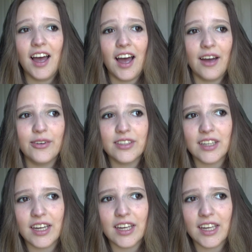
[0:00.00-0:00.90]
I was
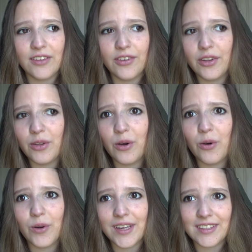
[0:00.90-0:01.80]
like, even
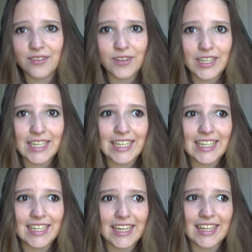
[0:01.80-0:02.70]
though he's a
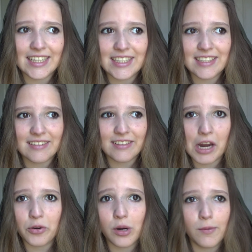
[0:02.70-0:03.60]
villain, and that's
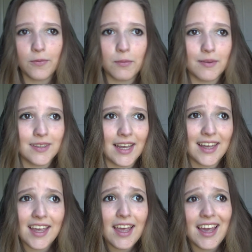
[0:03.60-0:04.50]
kind of creepy for him to
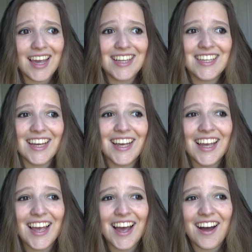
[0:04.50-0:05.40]
say it, it's
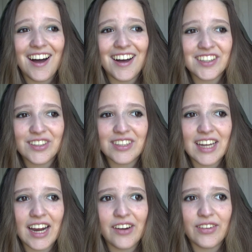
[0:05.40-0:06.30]
also, it's
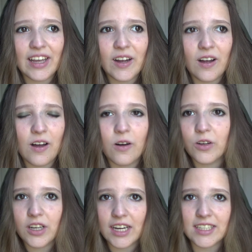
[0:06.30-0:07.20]
kind of like, oh,
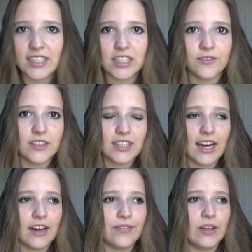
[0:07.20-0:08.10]
you kind of see a different
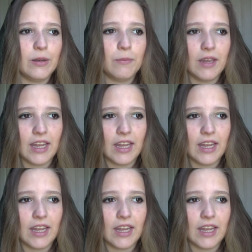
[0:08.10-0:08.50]
side of him.